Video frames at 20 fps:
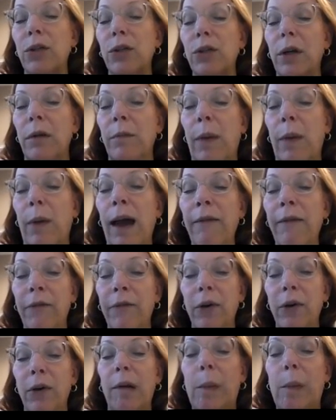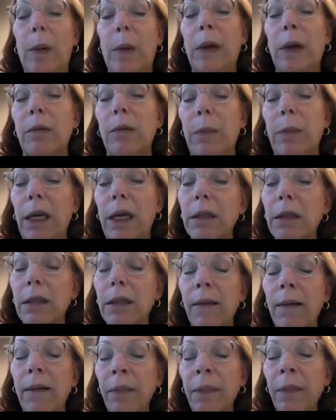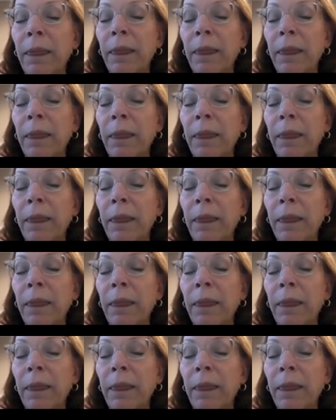that you can buy for a couple bucks a piece